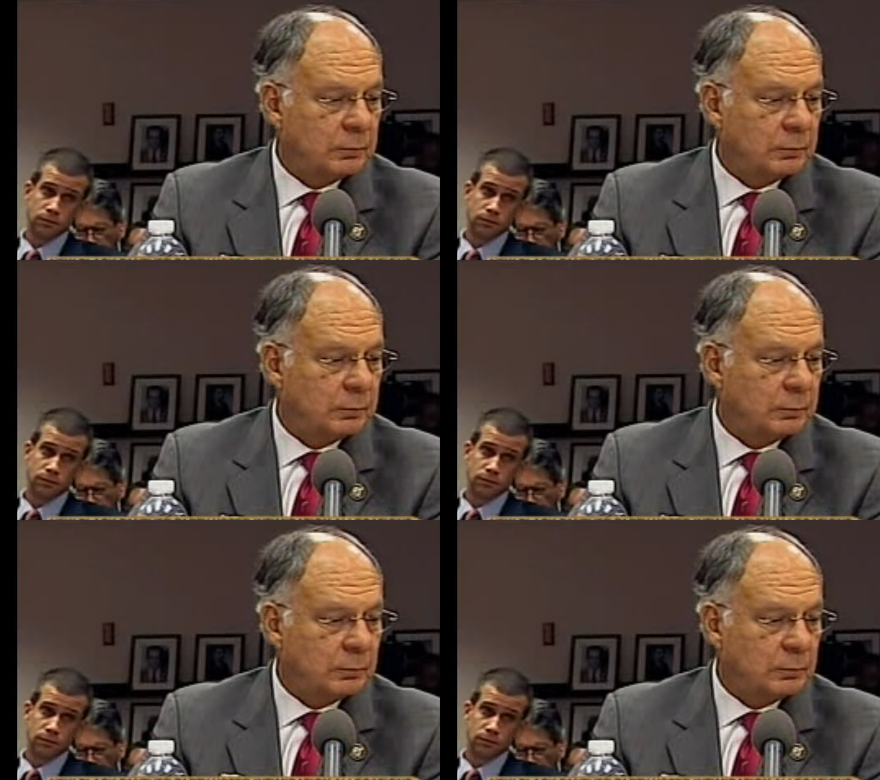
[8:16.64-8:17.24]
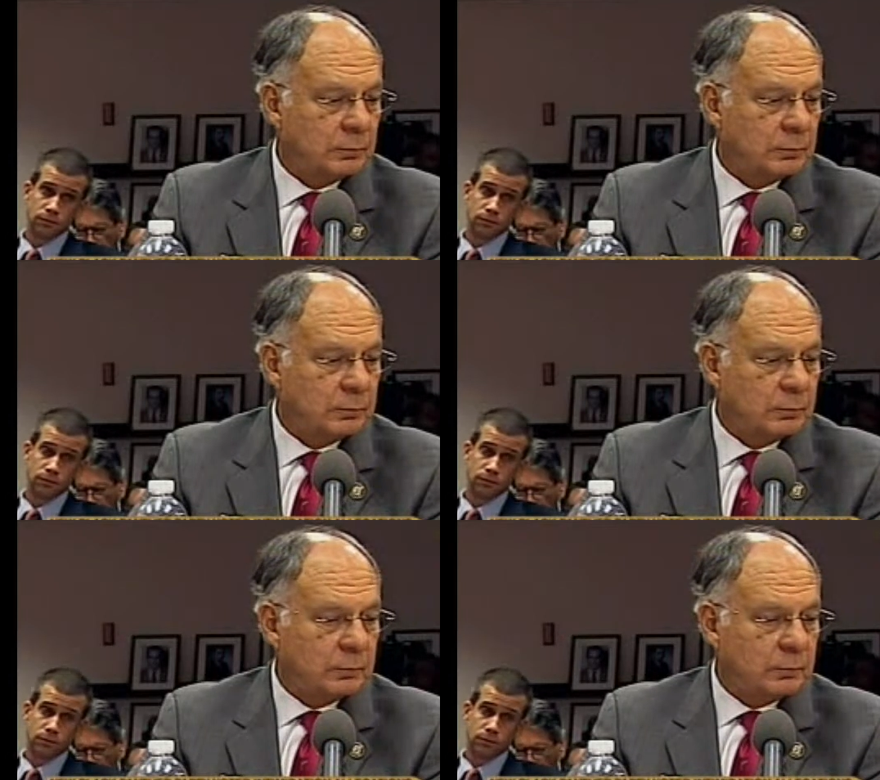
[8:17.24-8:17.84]

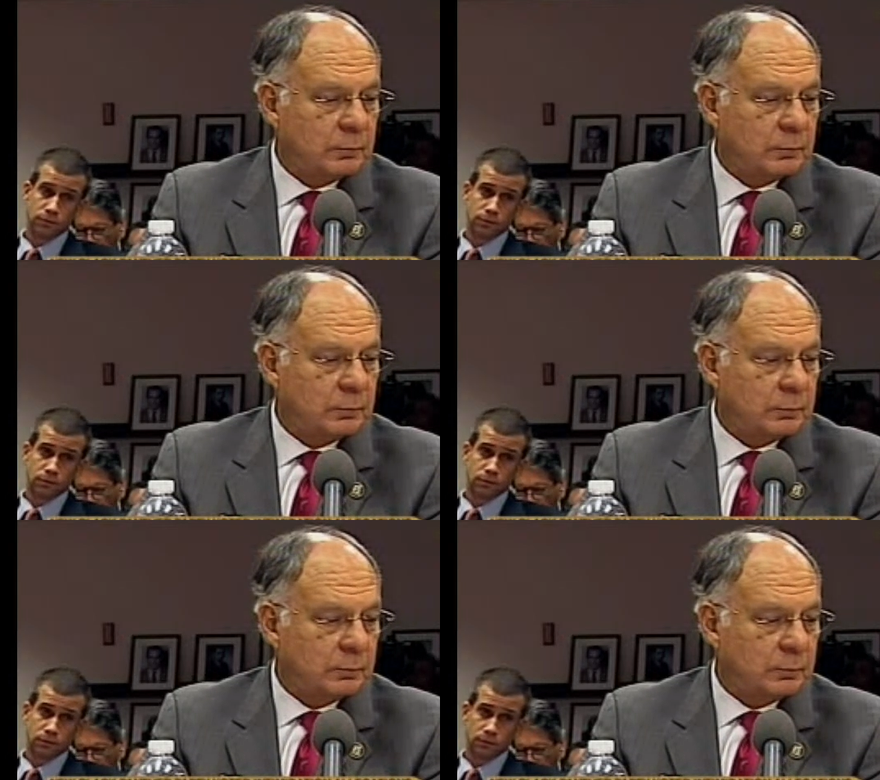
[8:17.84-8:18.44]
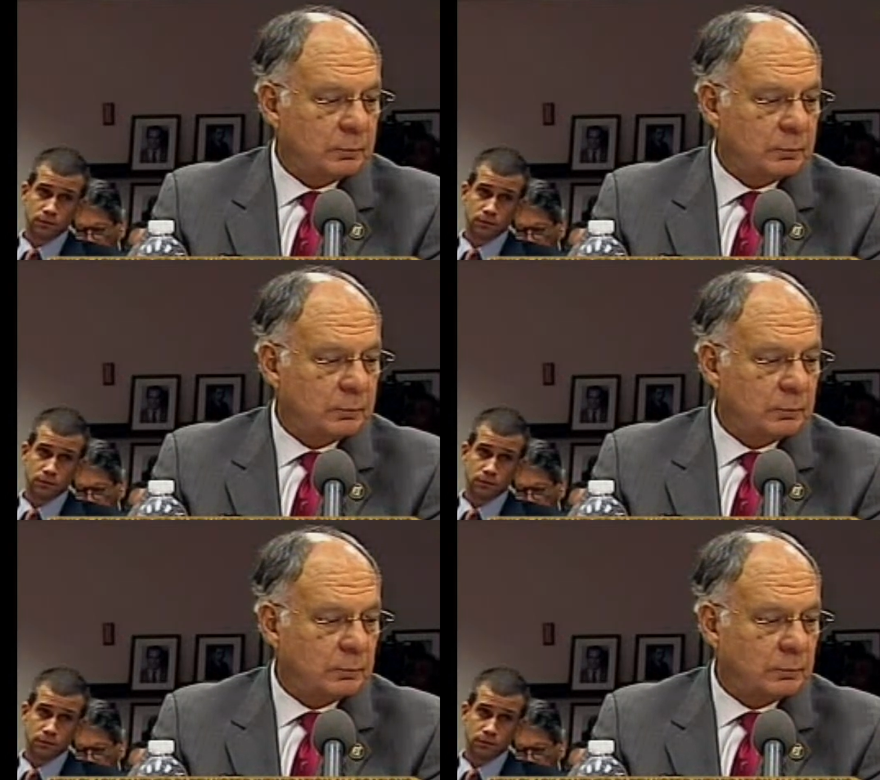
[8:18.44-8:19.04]

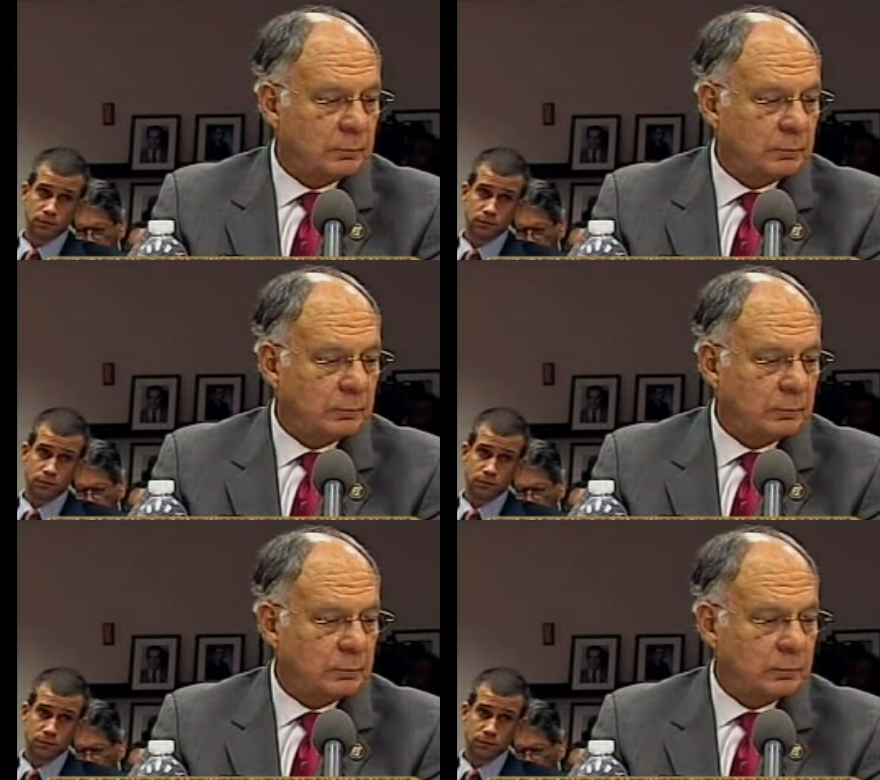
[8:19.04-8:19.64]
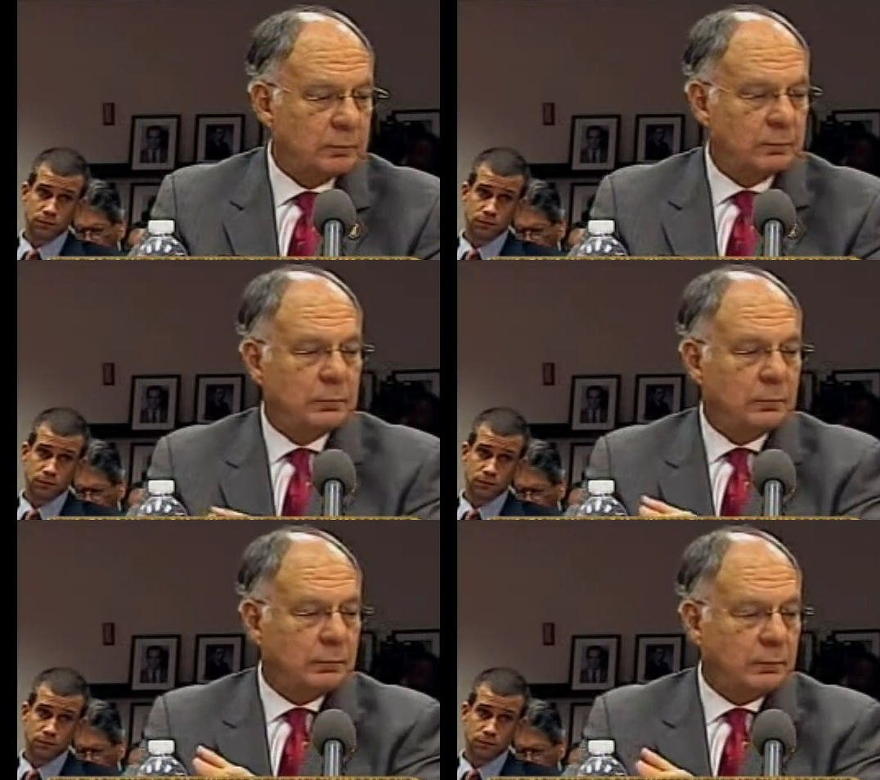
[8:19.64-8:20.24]

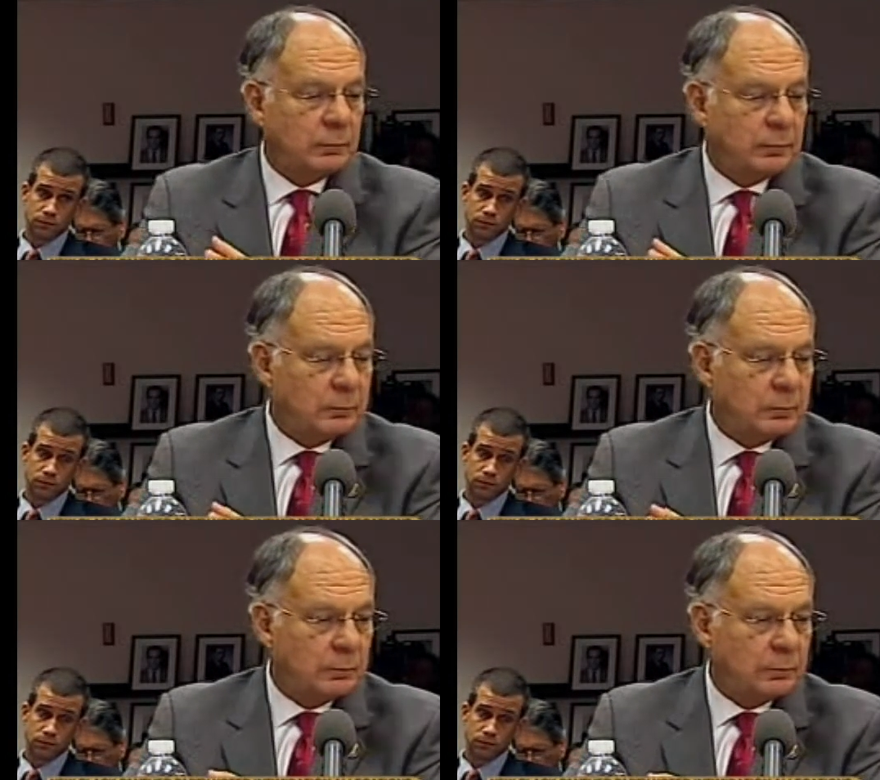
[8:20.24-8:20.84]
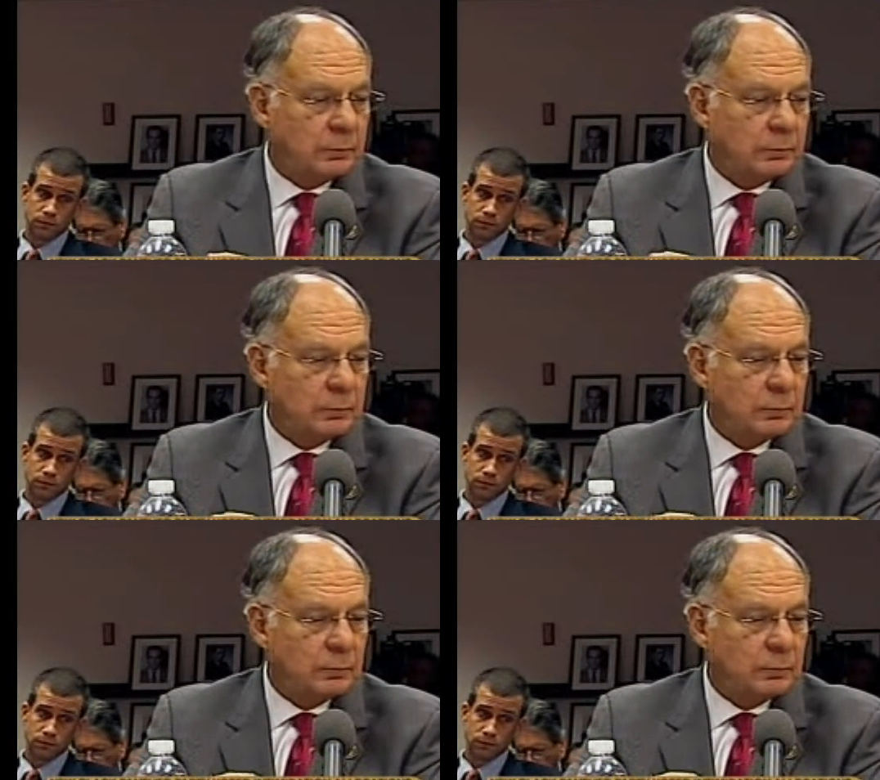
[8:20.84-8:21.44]
(no one is talking)